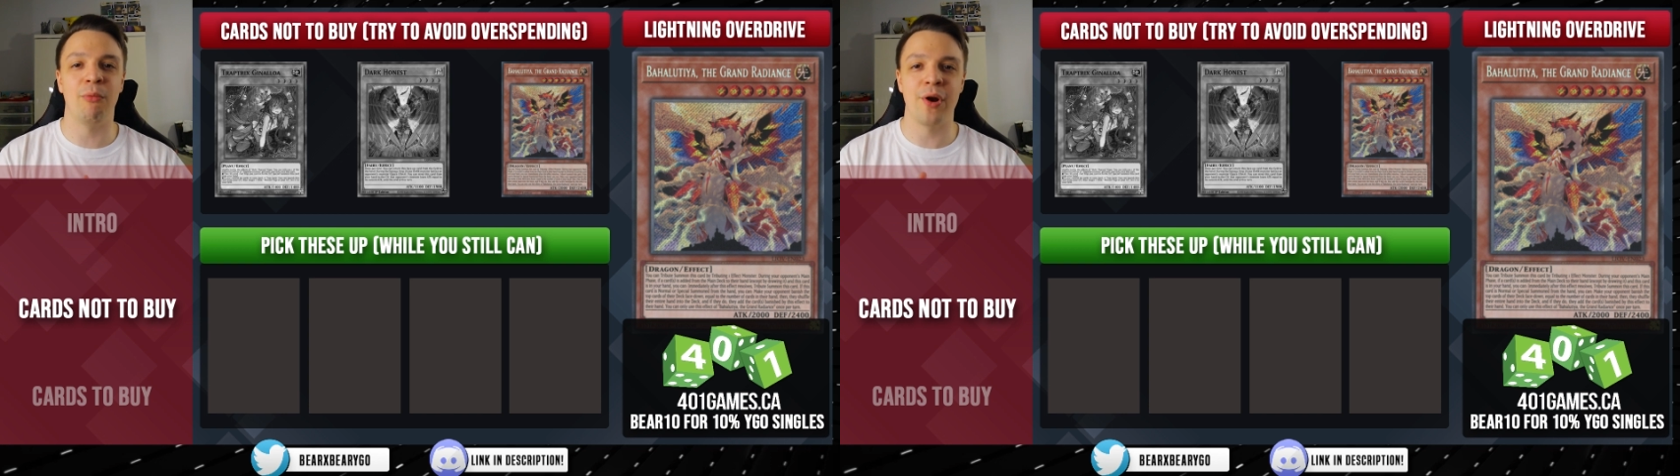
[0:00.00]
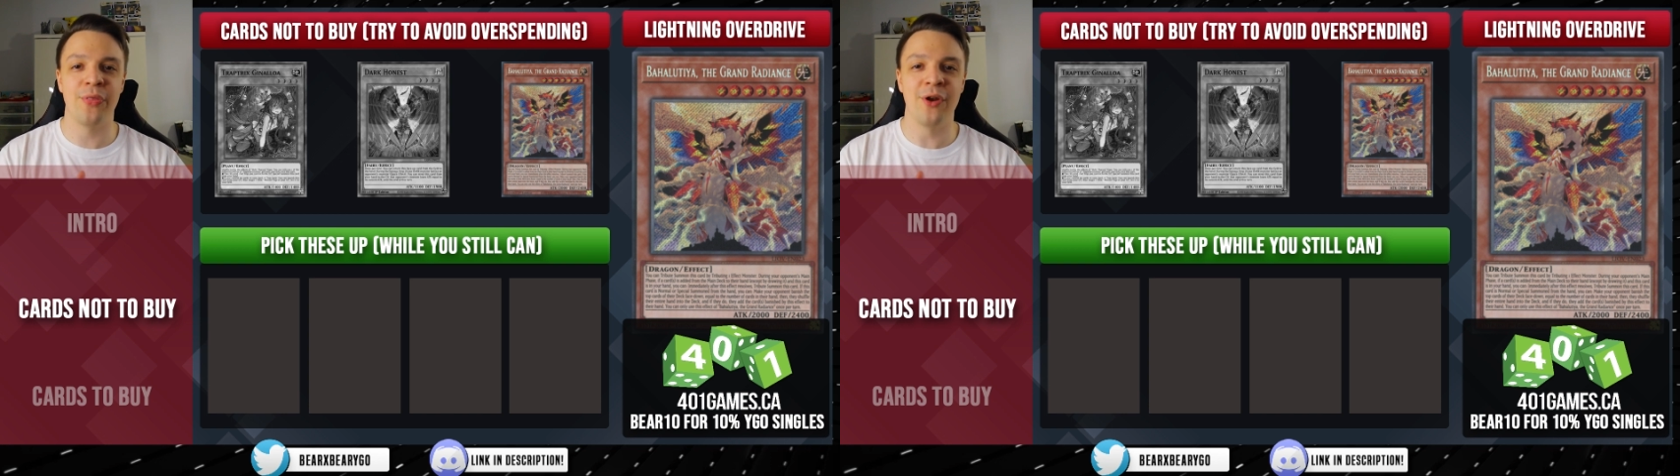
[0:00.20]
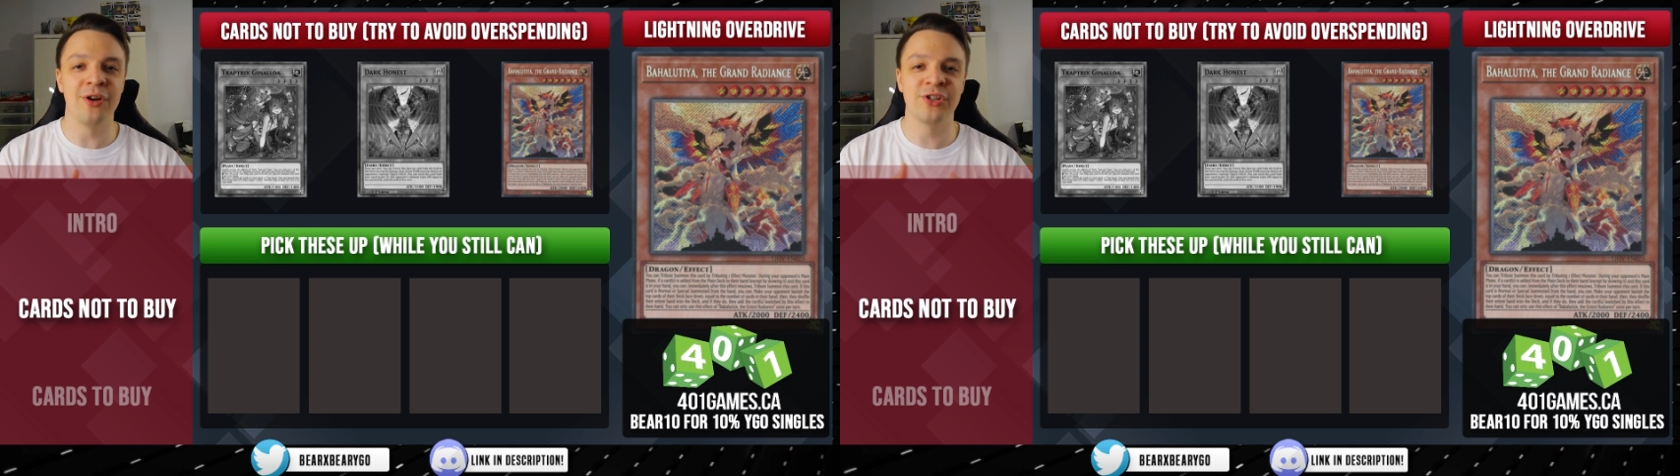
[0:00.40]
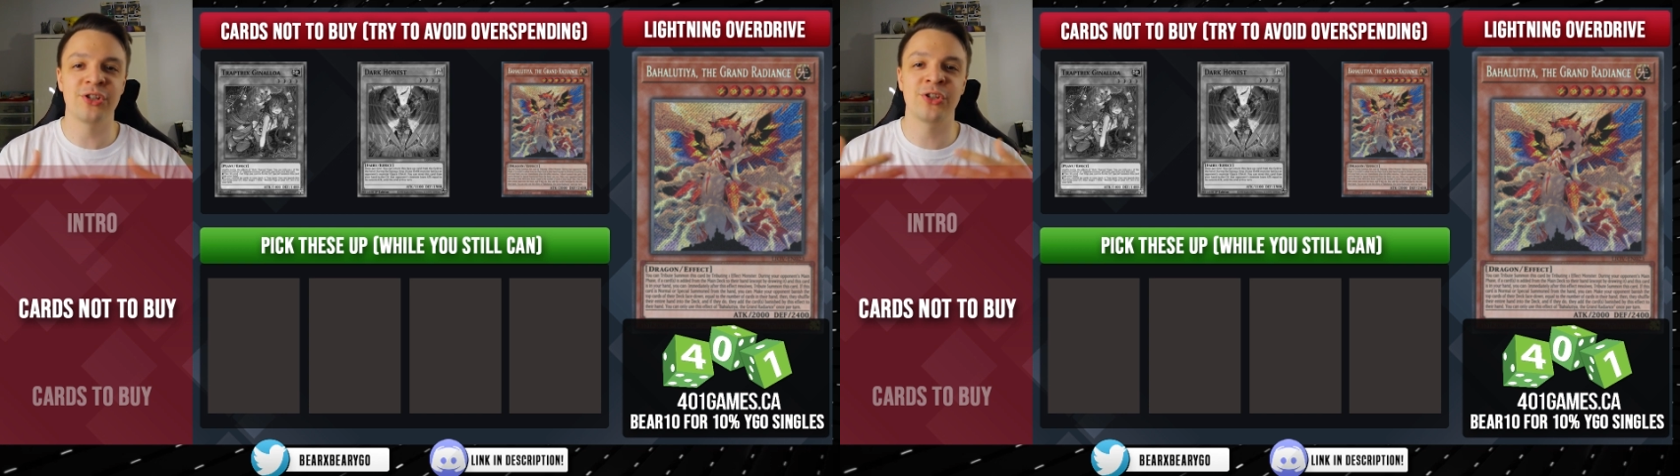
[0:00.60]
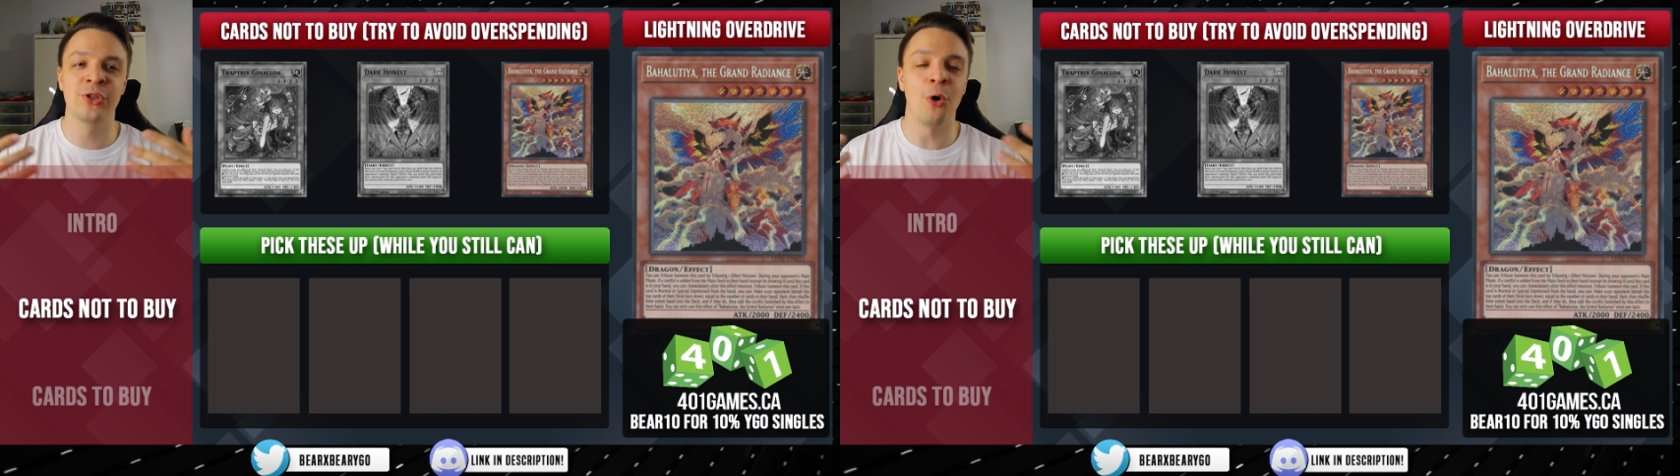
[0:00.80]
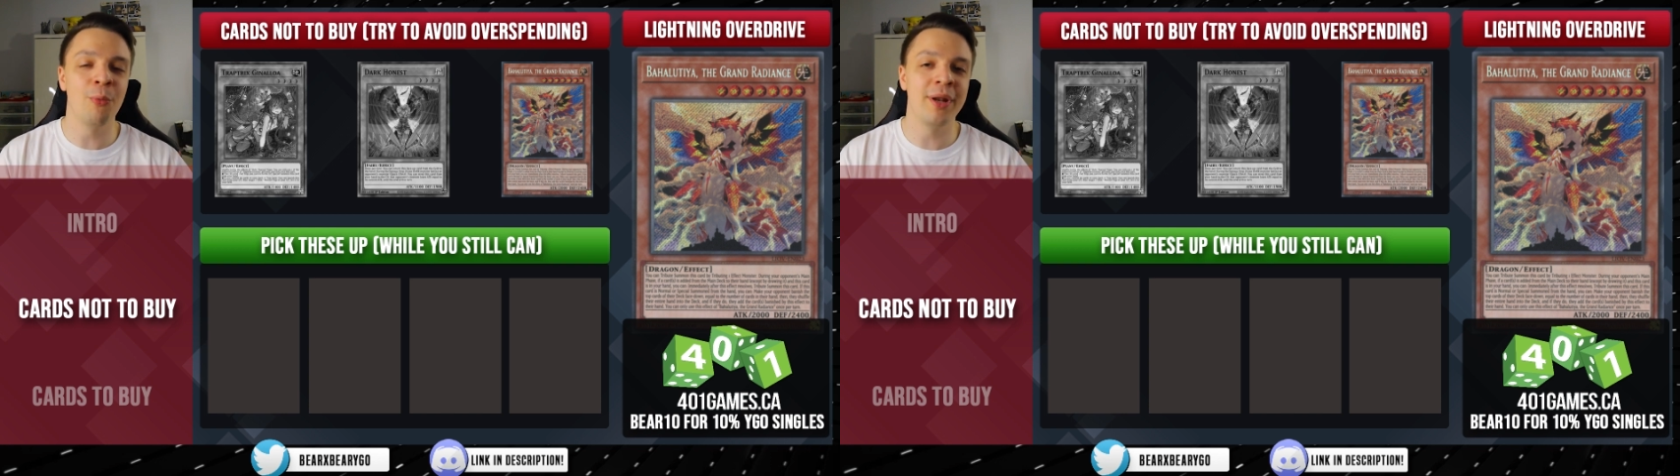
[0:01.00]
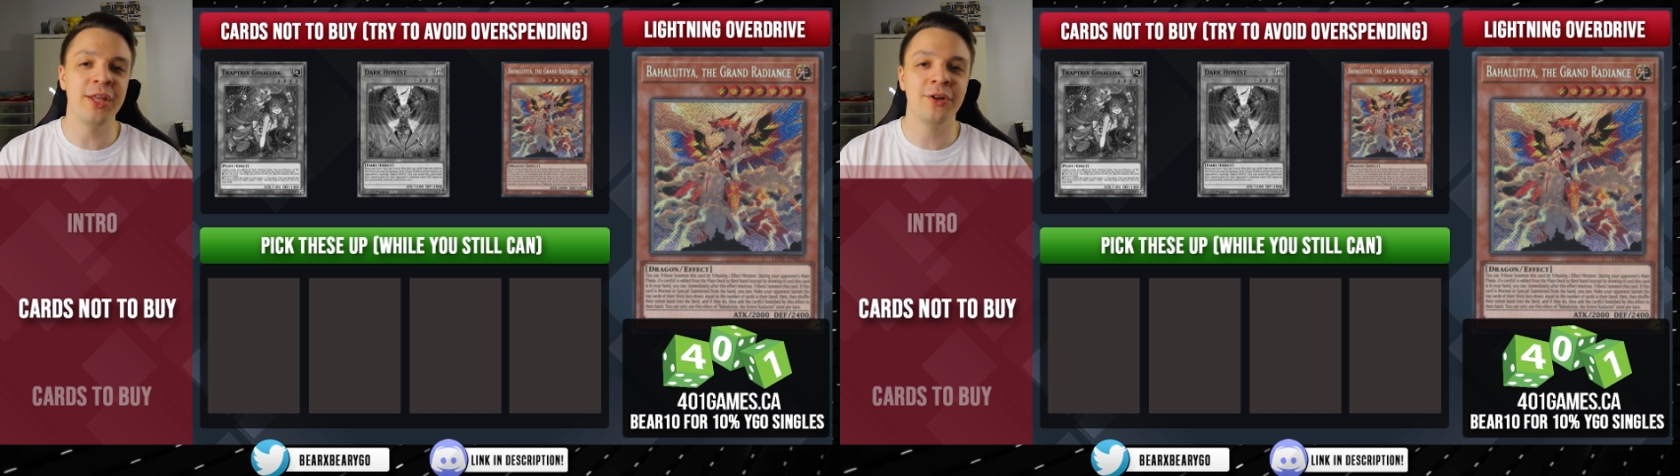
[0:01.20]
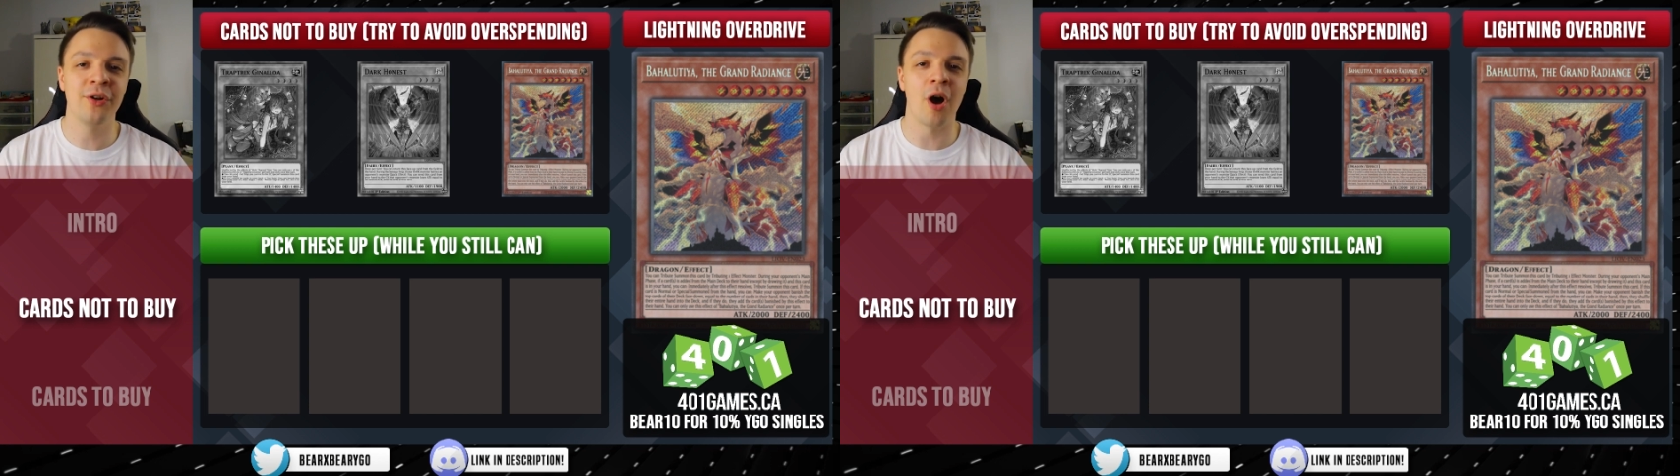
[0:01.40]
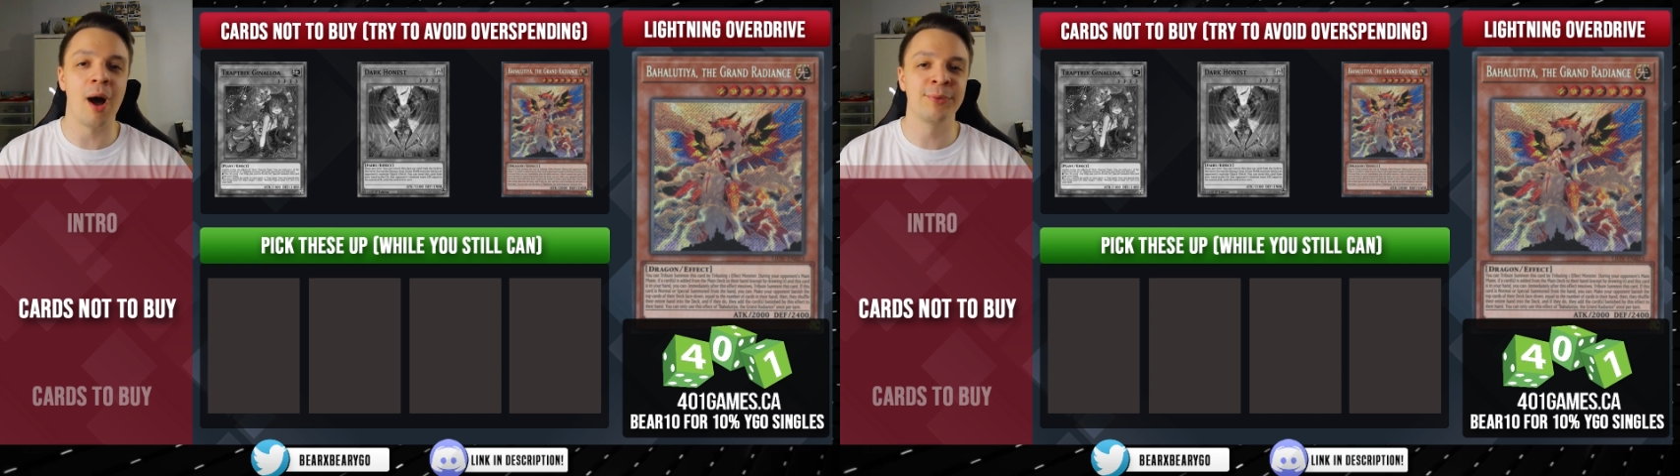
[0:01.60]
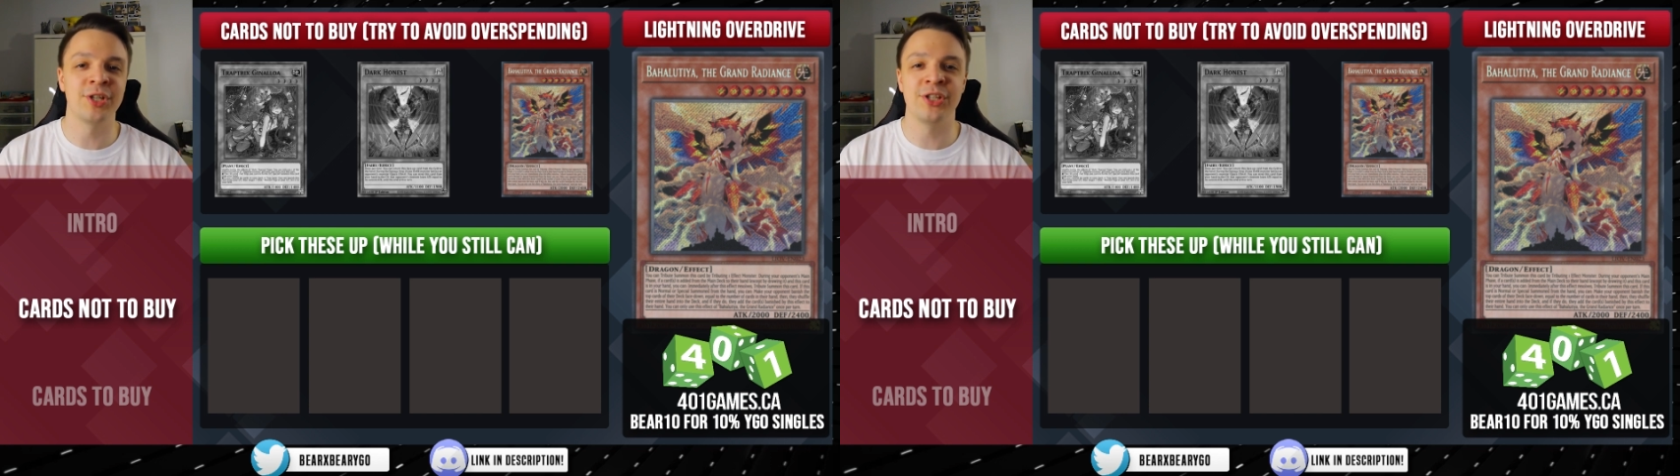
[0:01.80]
where there are just so many good
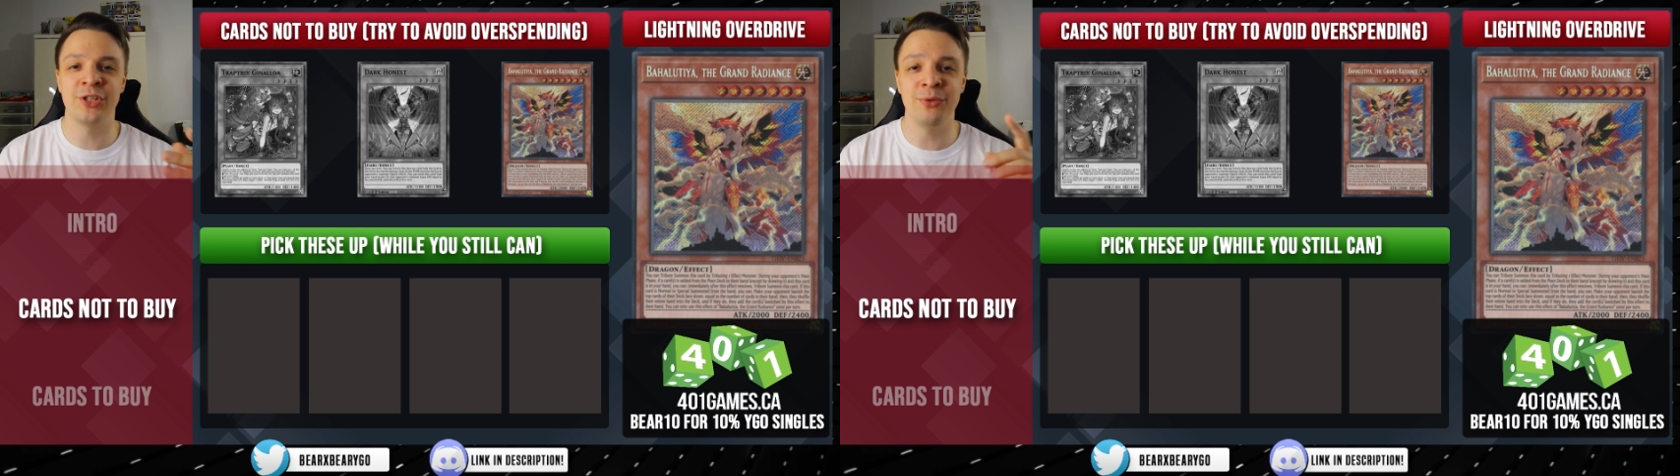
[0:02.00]
options